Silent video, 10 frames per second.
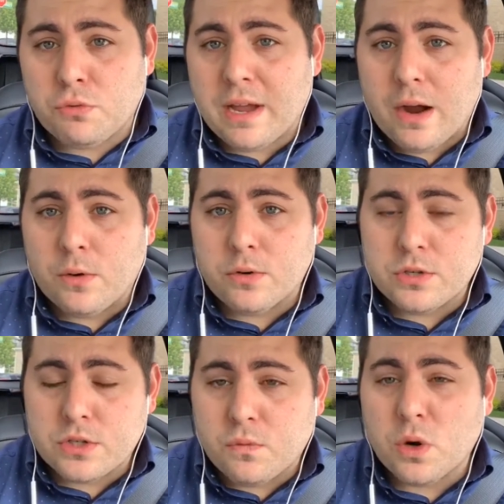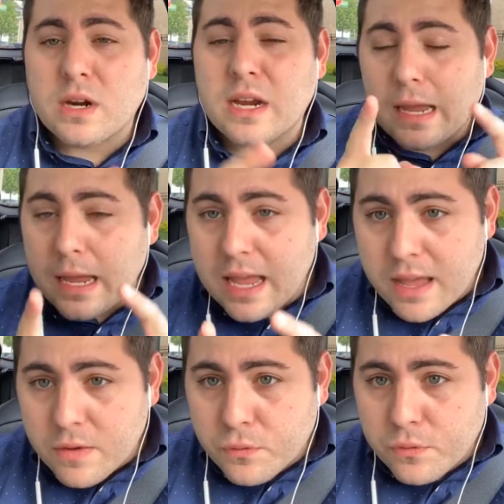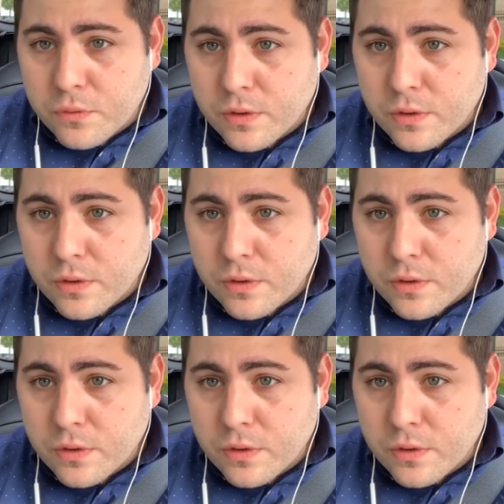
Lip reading: 3 hours of work if